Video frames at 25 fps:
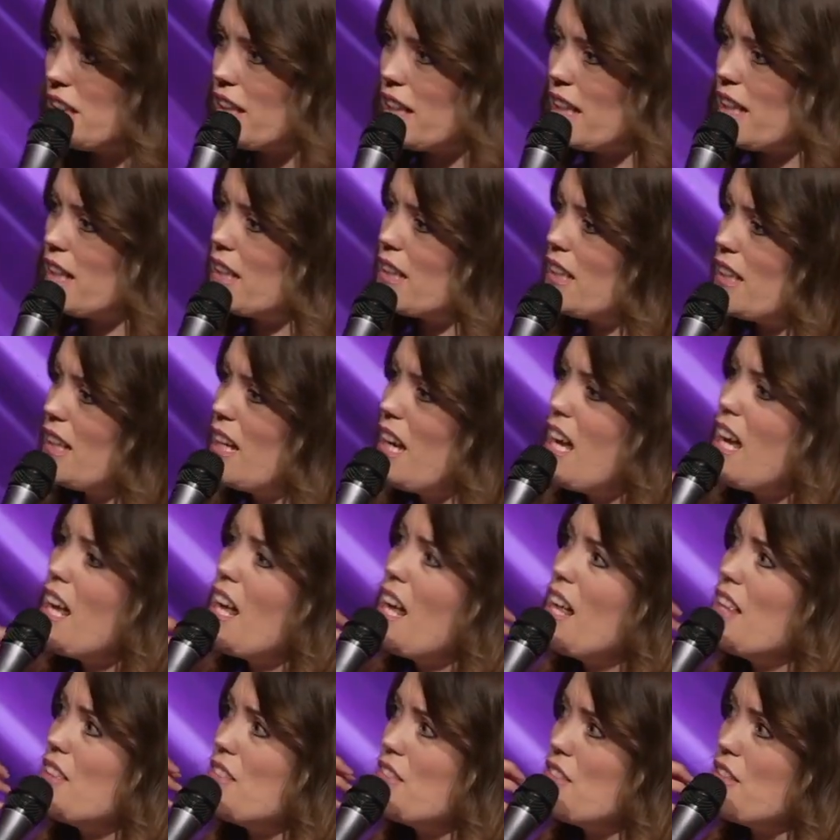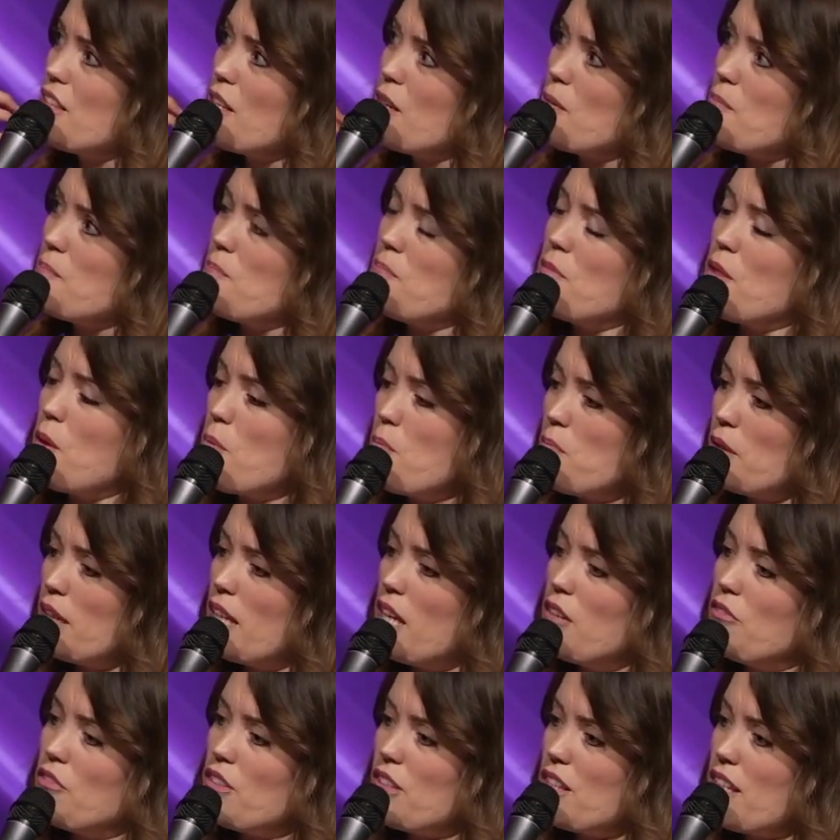like the
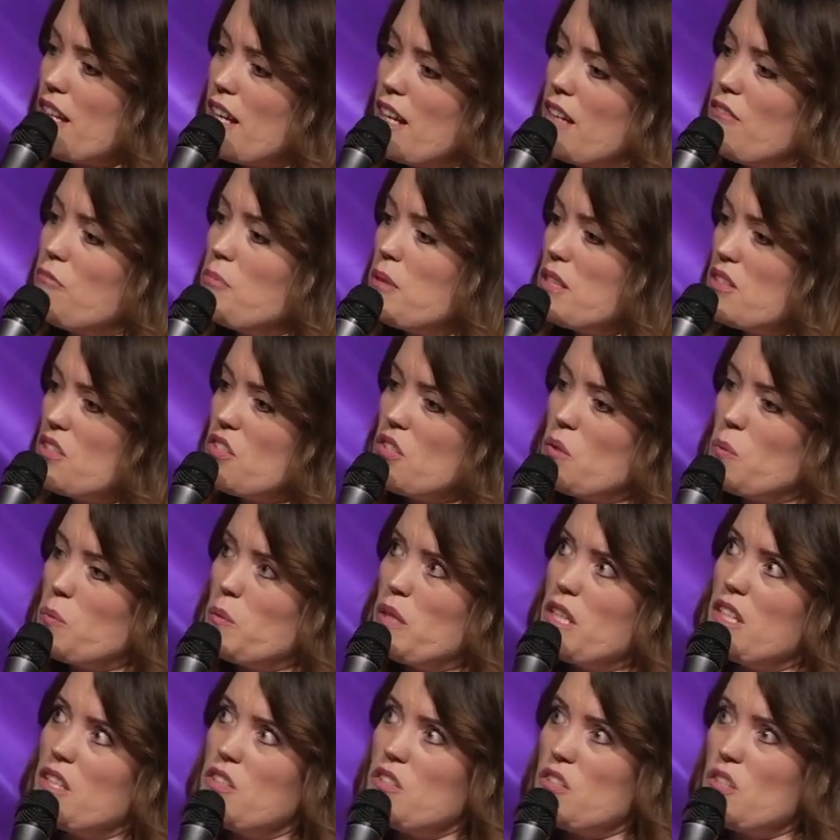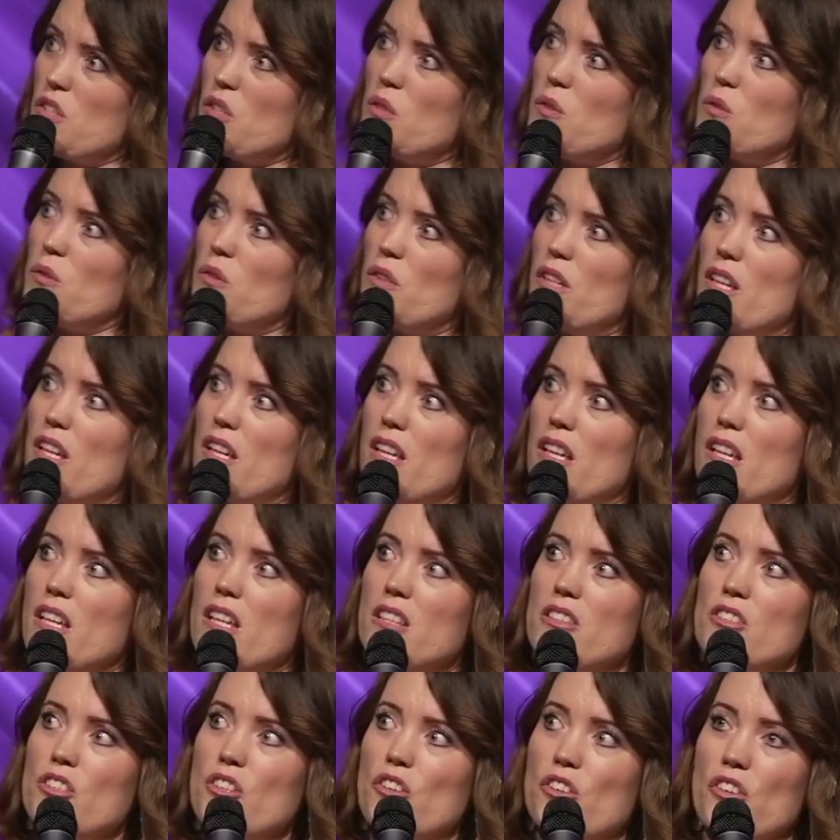level that I've been submitted to you
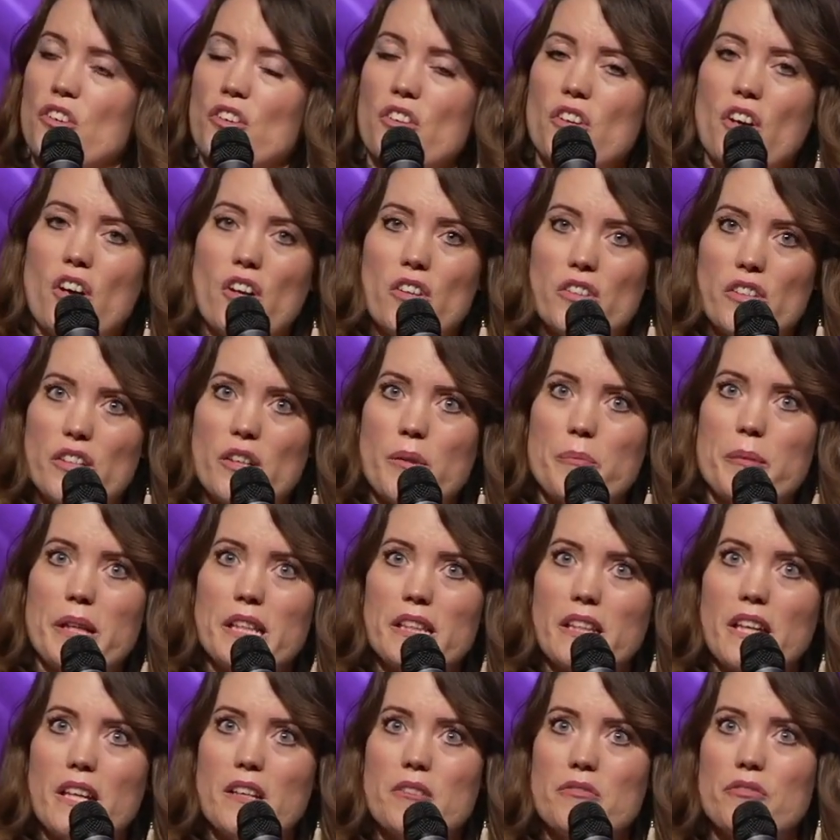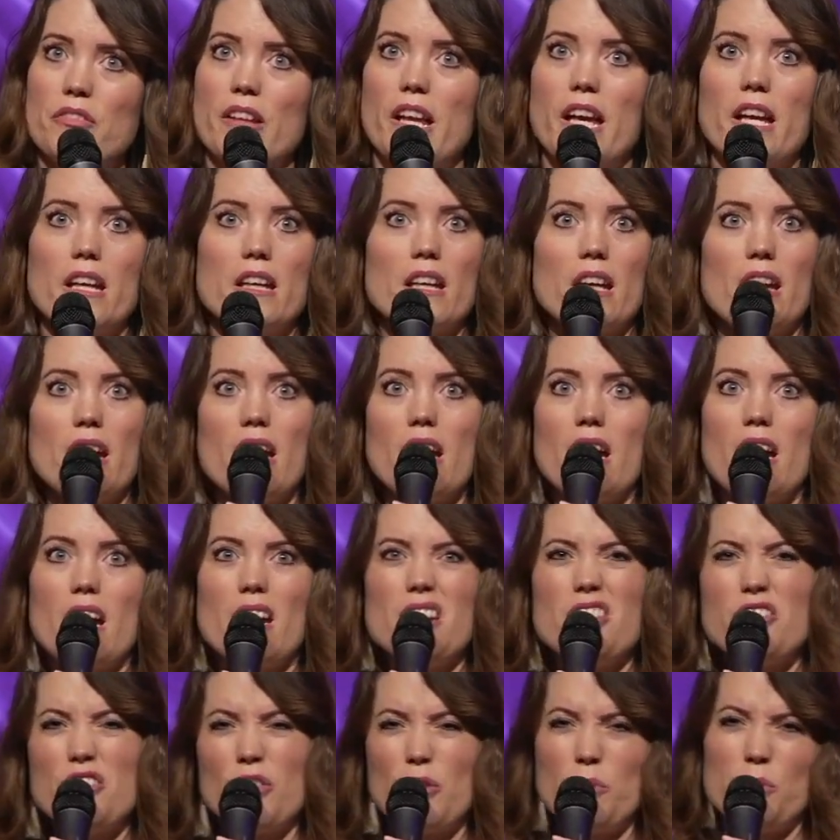and your calling on my life, like,
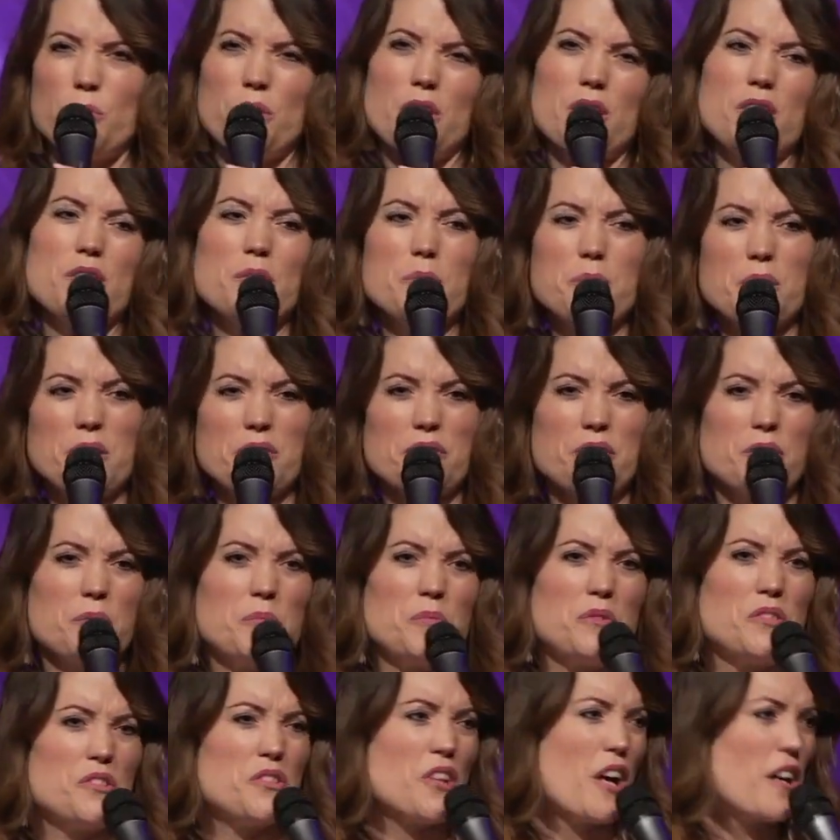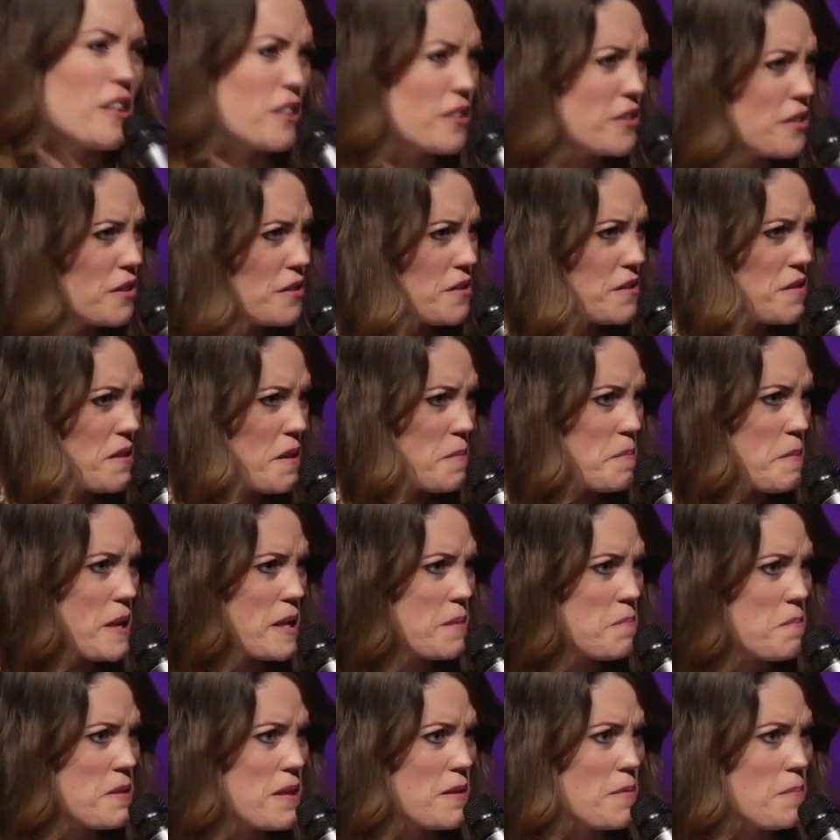I don't want it to be from doctors that
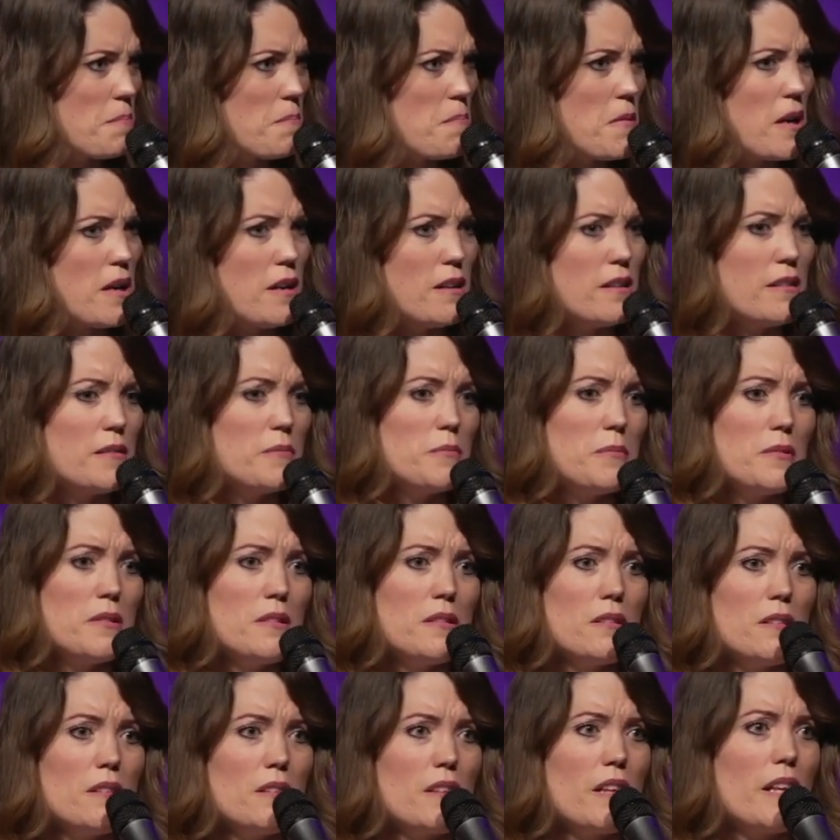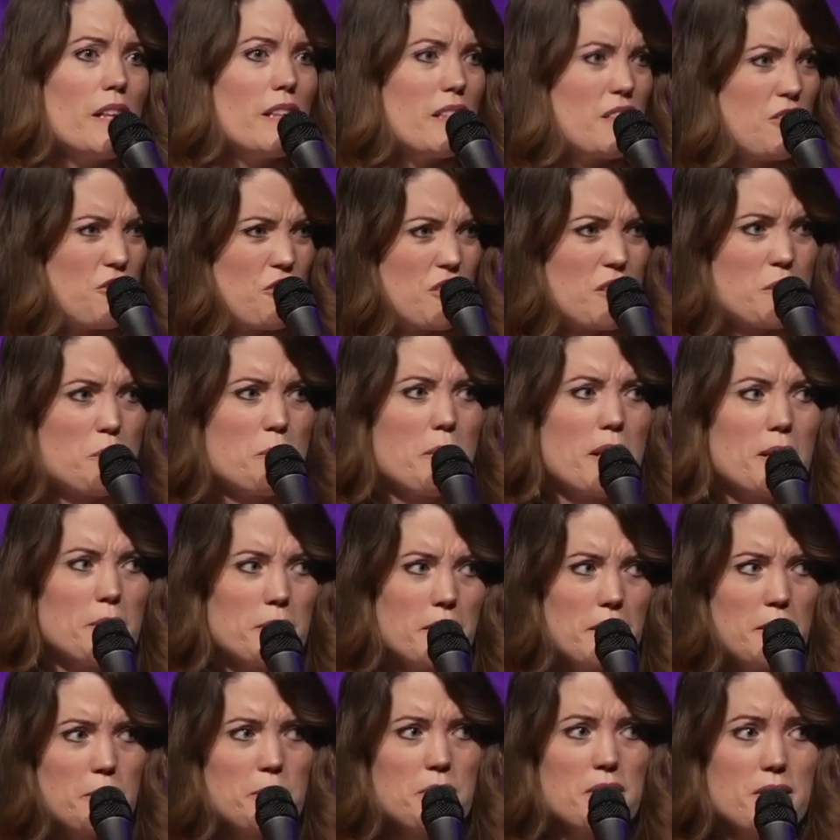make me a mom. Like, it just made
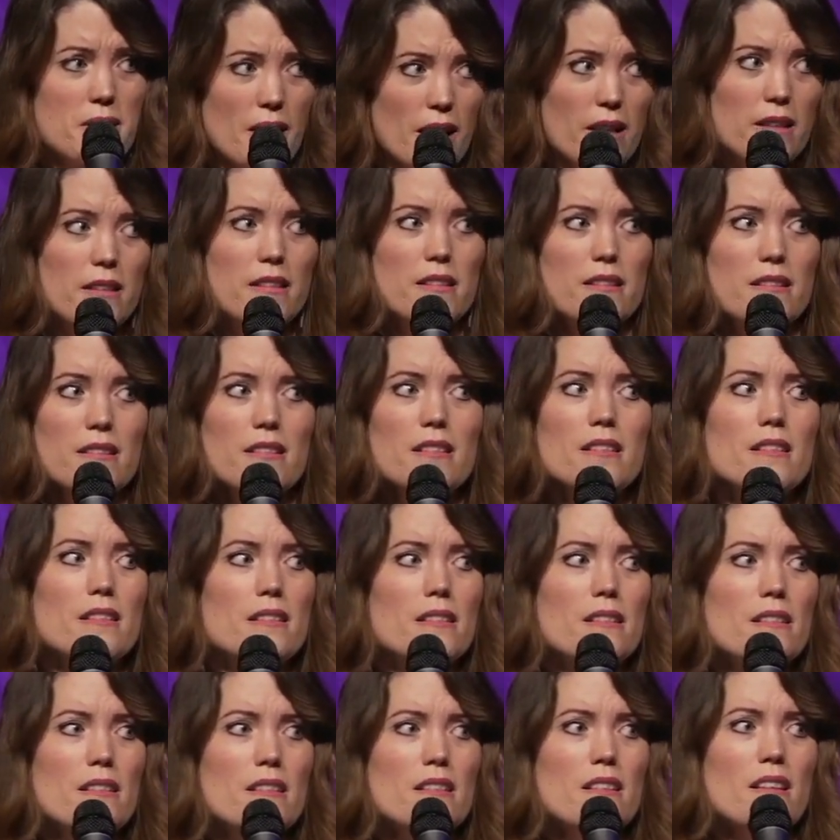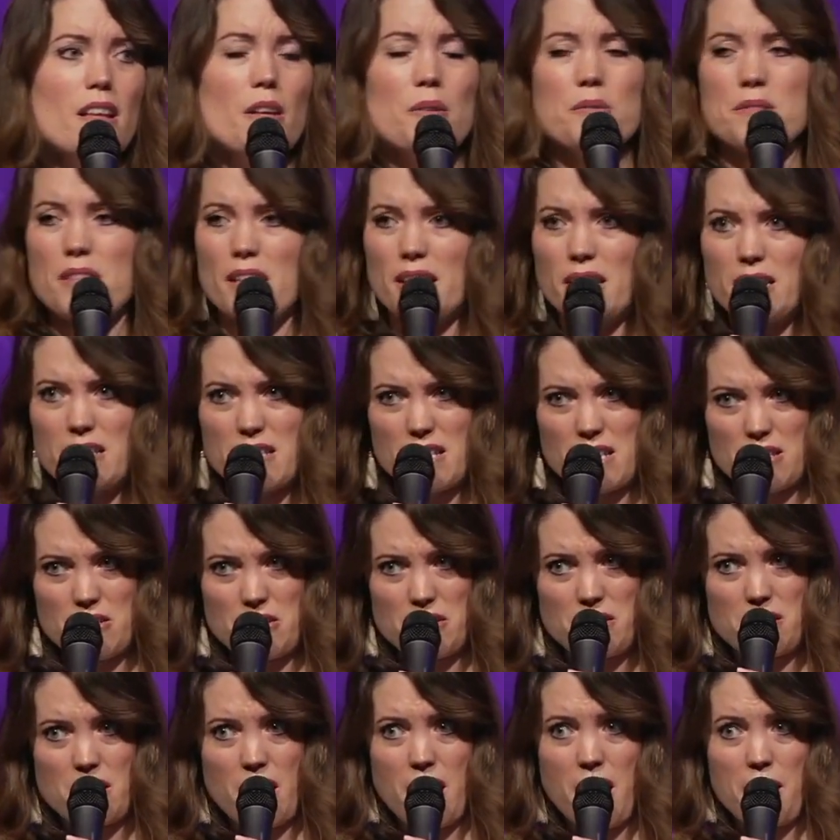me upset. I was like, it's
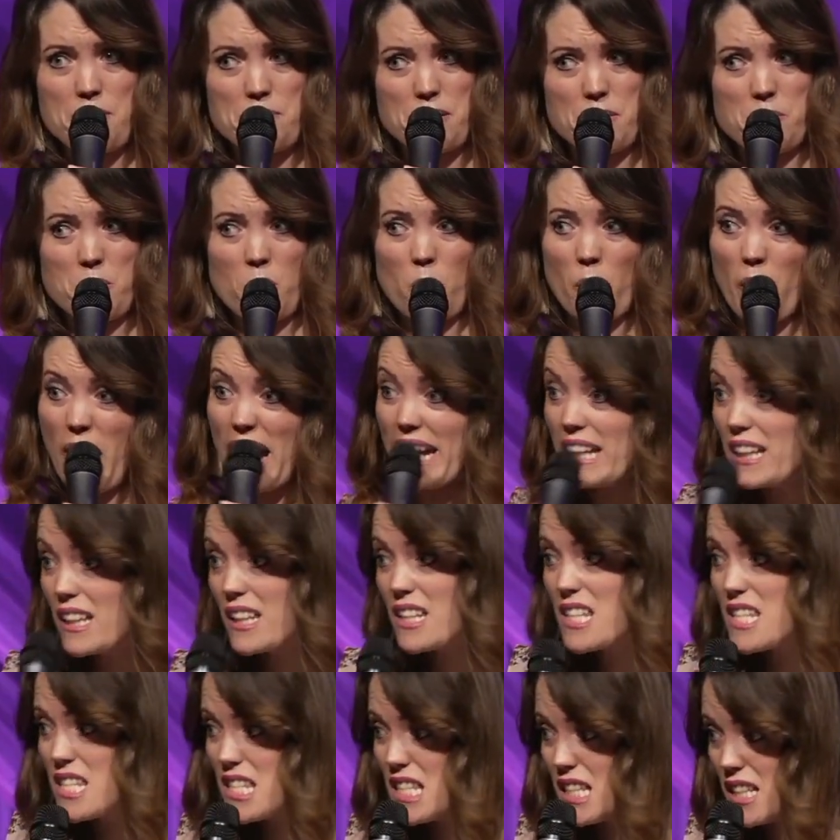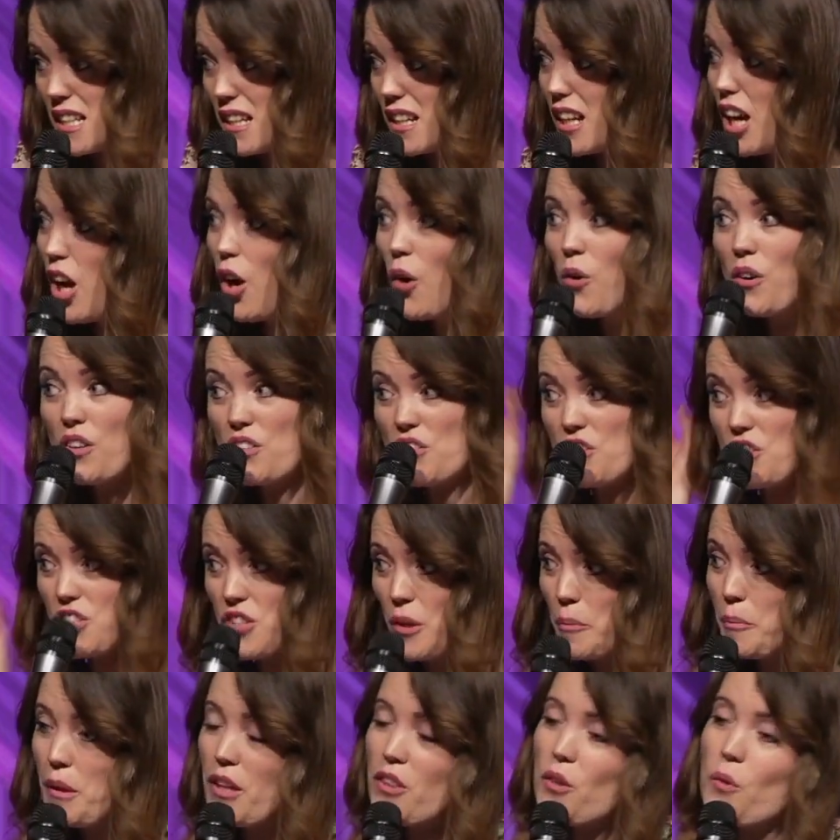either going to happen miraculously or
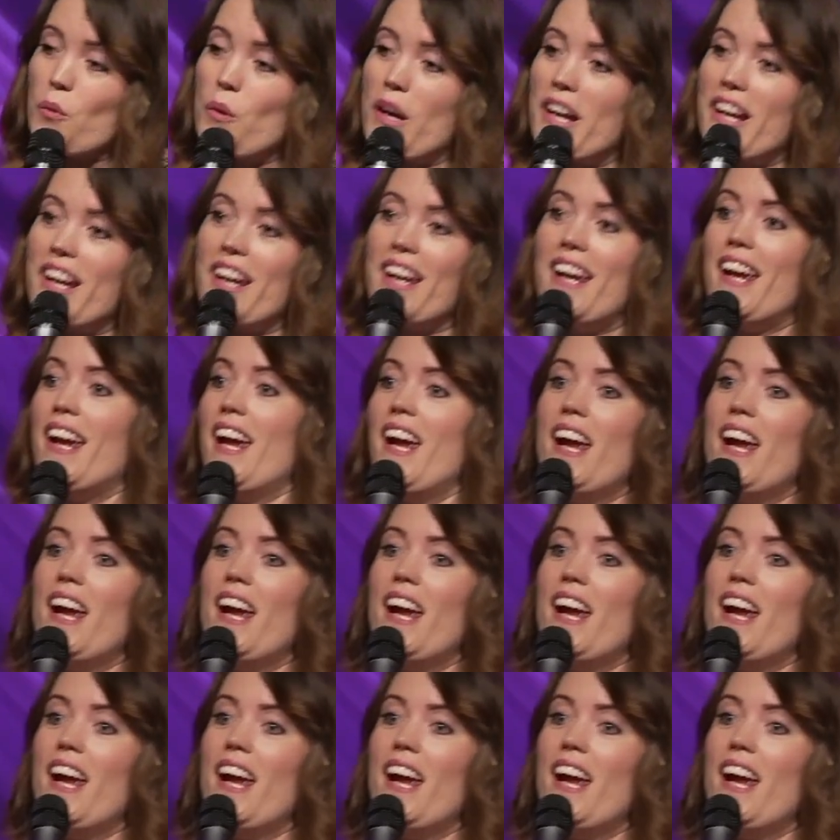some other way.